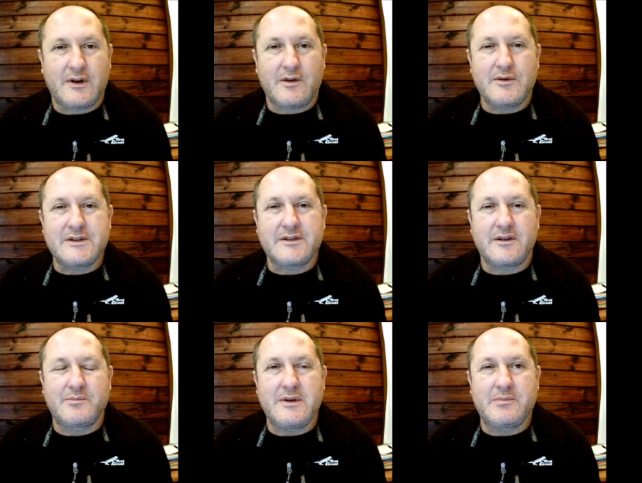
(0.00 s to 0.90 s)
I always
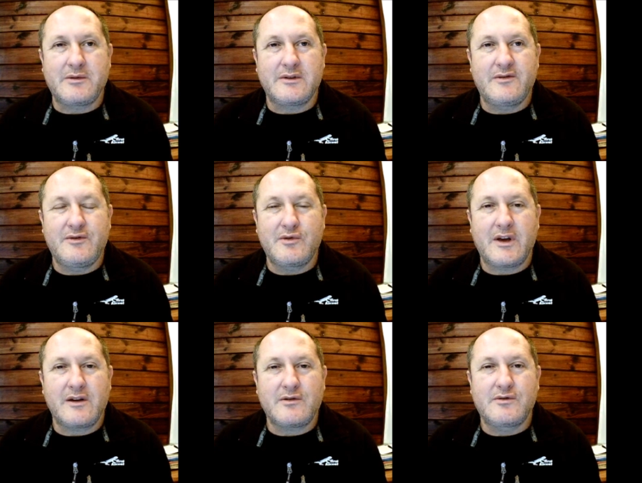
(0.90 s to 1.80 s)
tell people if you
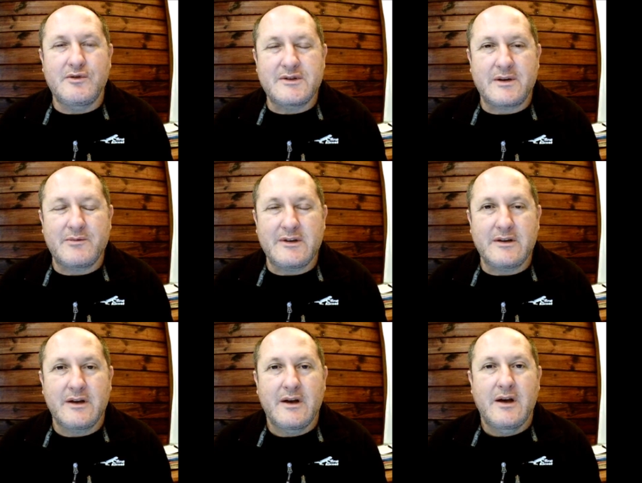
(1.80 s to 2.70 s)
cannot do something